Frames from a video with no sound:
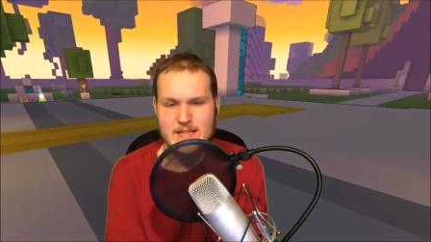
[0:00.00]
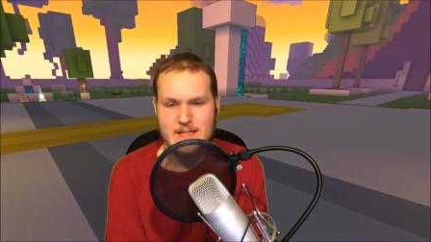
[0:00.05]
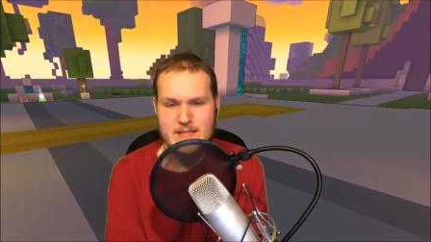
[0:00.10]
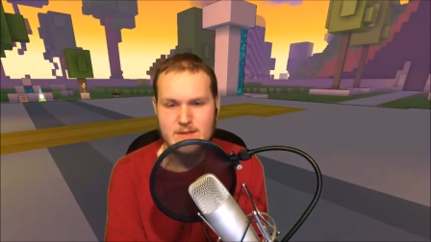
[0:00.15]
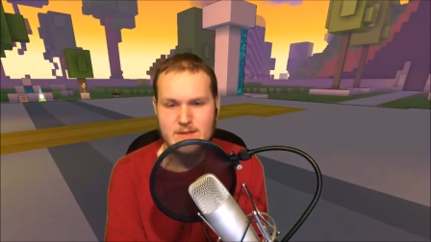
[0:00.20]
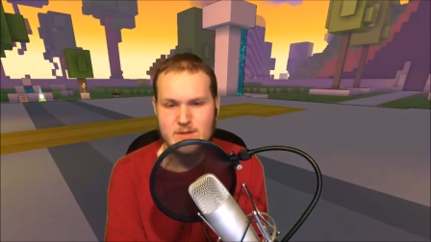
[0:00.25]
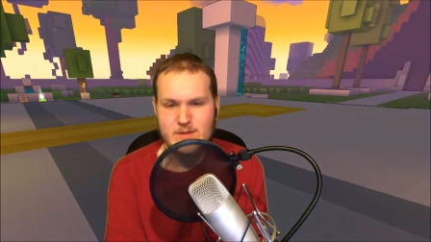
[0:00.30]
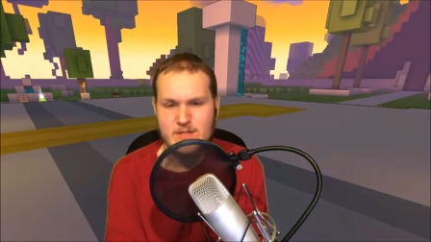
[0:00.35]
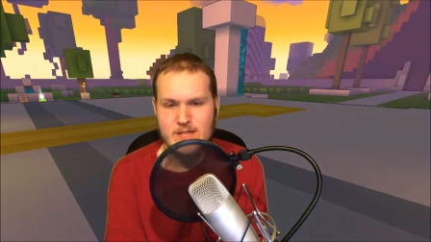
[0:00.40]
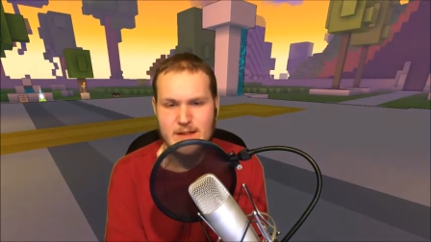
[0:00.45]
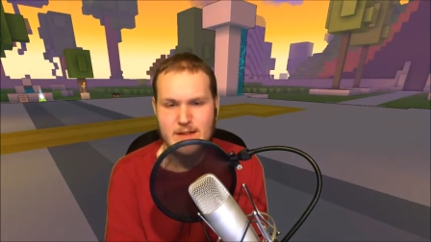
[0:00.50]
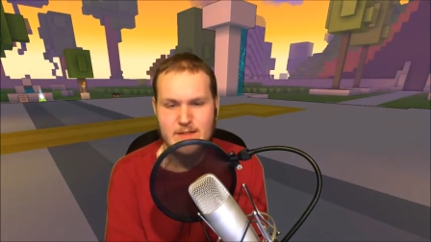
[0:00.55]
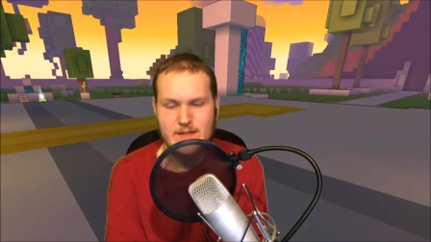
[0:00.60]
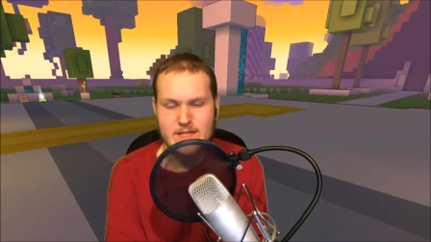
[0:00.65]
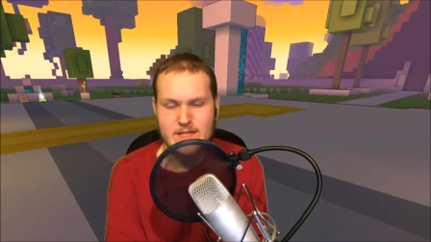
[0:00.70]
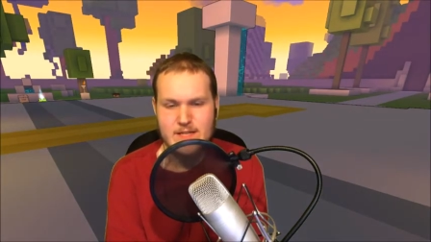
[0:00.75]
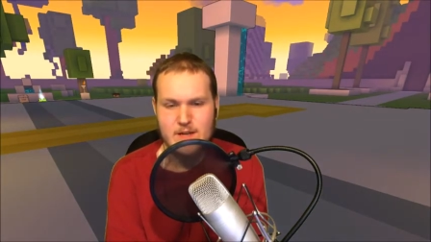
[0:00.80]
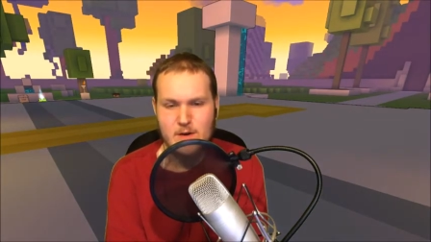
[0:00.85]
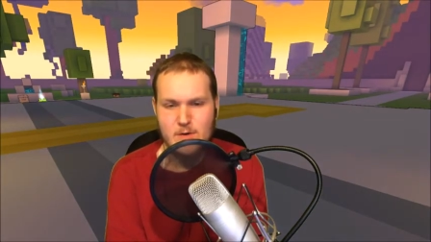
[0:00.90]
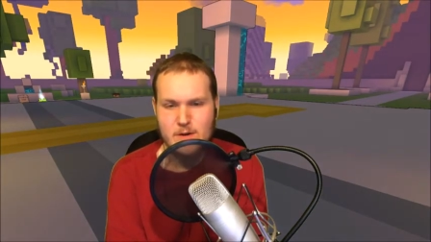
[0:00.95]
you just had
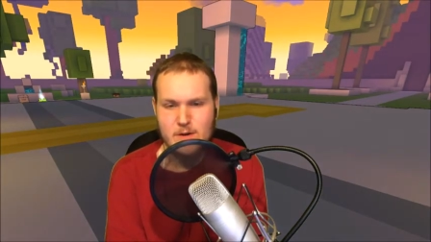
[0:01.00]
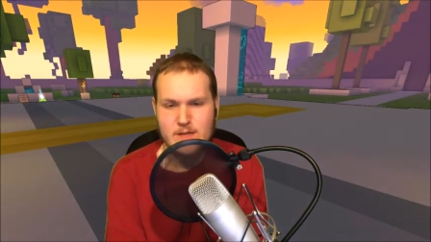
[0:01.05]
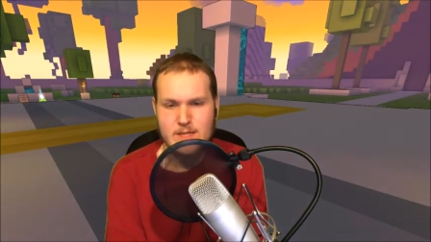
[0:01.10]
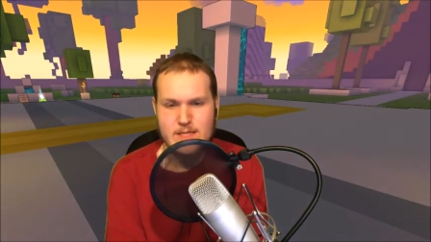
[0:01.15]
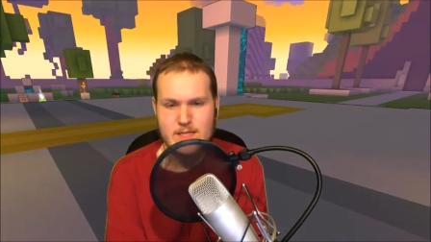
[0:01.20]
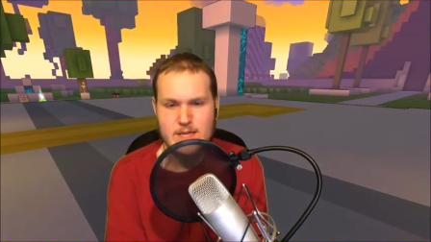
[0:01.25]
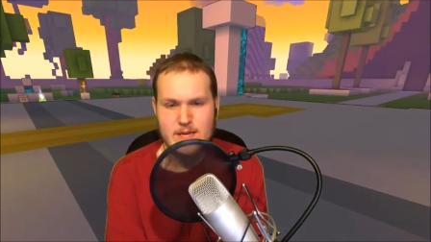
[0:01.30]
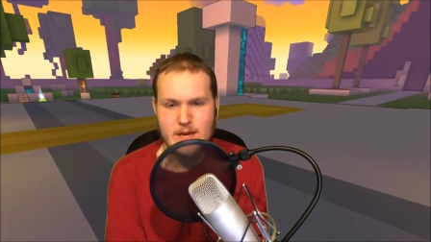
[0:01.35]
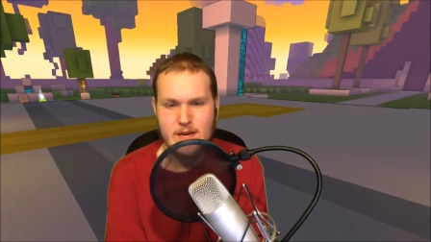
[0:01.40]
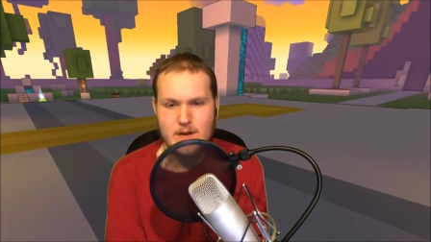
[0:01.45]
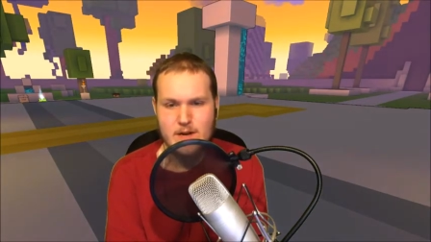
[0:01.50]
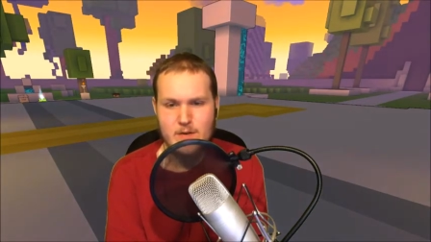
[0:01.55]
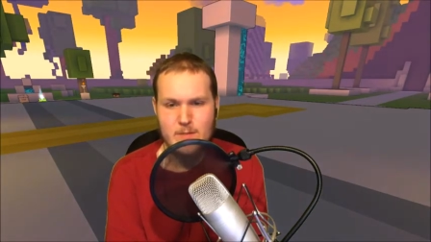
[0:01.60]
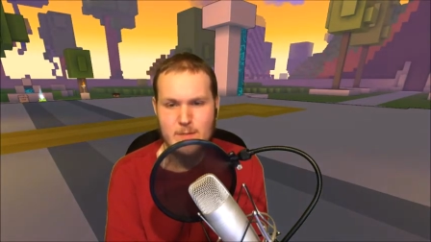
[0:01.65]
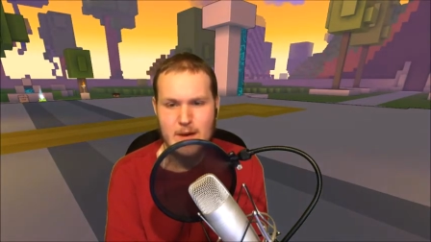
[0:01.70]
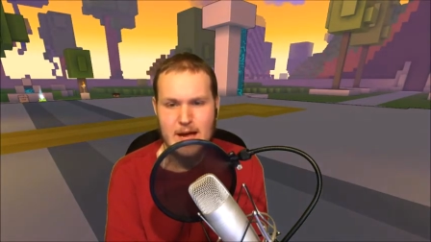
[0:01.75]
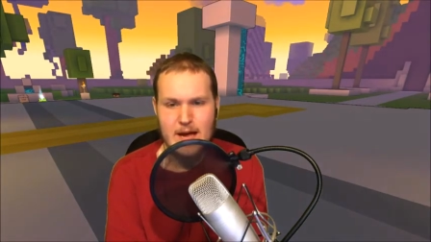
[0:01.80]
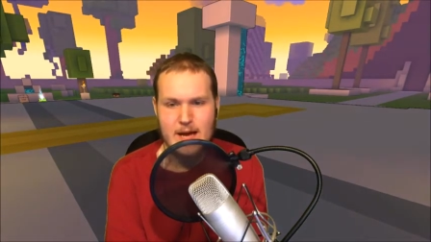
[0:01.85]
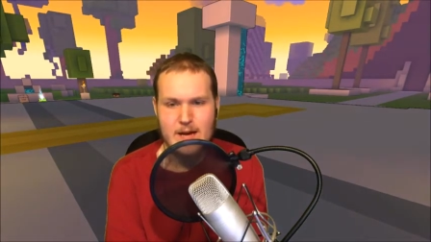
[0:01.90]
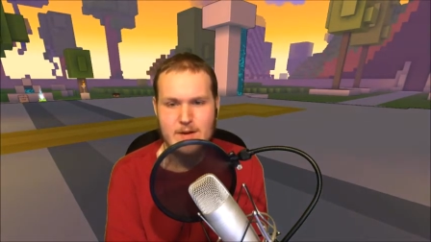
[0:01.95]
this token sitting in your
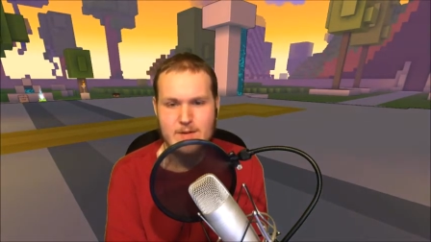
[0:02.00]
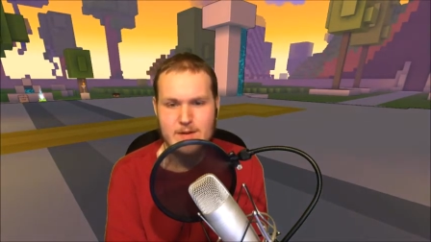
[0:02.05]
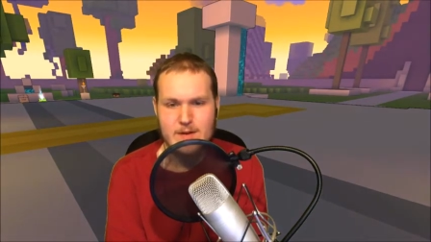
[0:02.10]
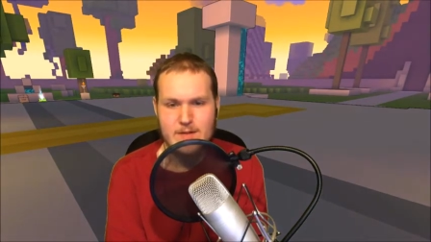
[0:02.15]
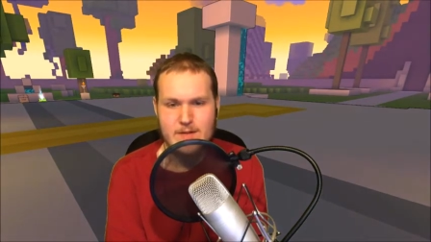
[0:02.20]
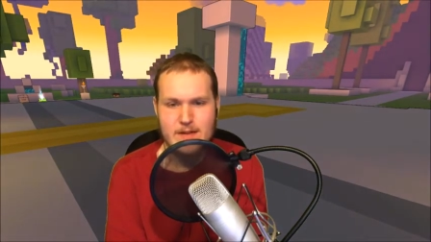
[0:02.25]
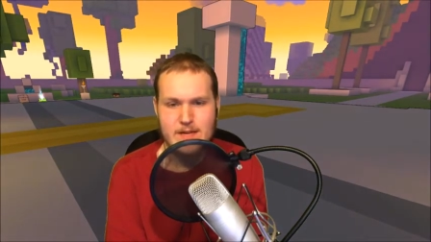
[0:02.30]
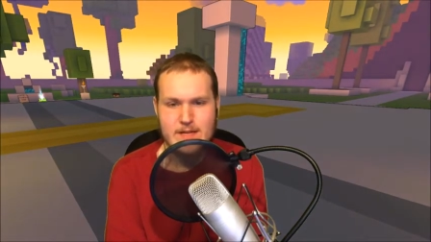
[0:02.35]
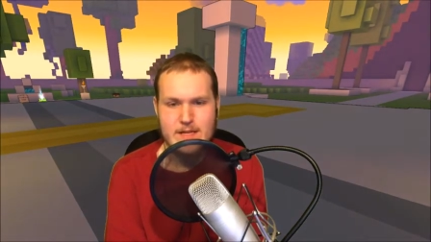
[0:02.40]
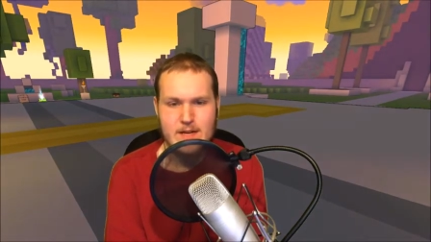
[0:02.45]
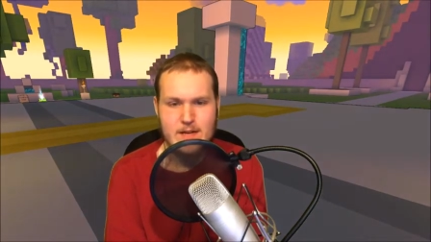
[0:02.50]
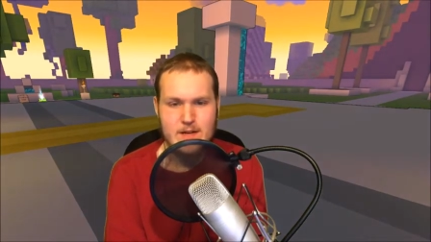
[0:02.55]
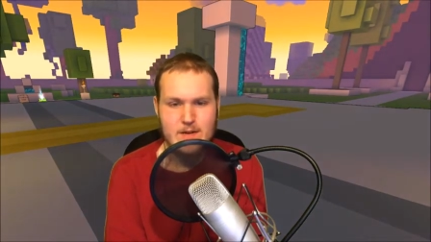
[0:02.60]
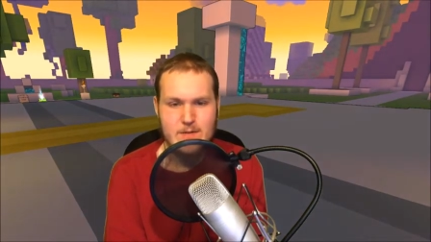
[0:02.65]
bag, or did they tell you?